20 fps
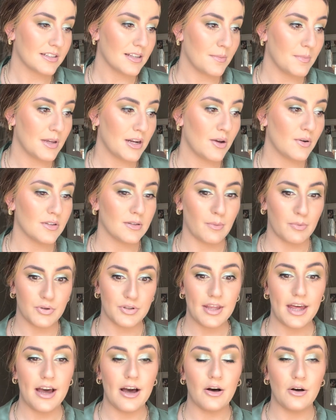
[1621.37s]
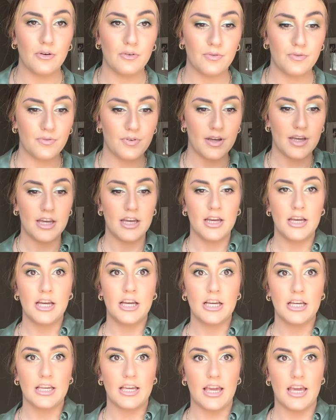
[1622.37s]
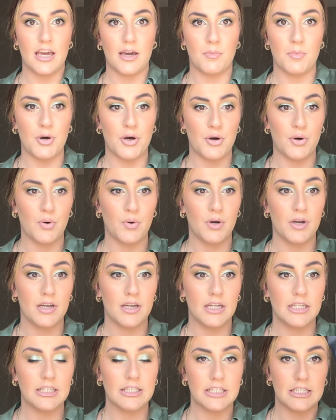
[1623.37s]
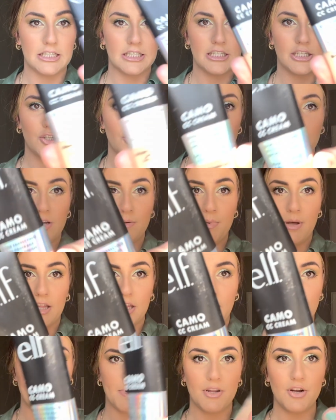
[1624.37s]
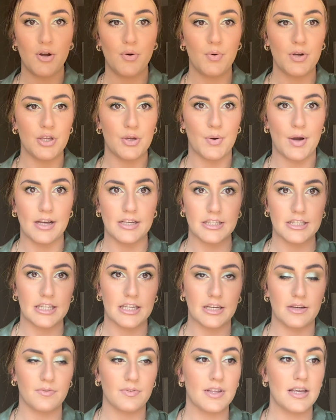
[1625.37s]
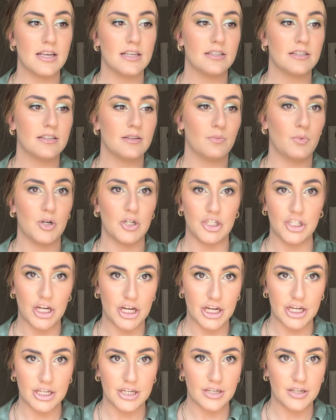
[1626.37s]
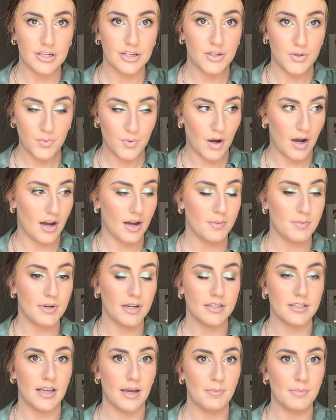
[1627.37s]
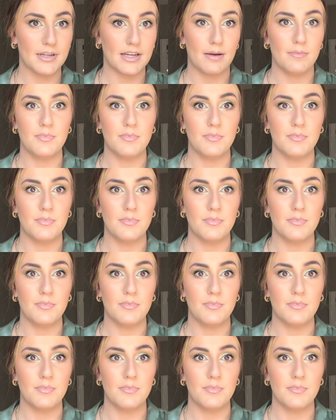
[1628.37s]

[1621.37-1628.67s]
let me know, especially that e.l.f. Camo CC cream. Let me know what you guys think of this and what shade you got, because I'm not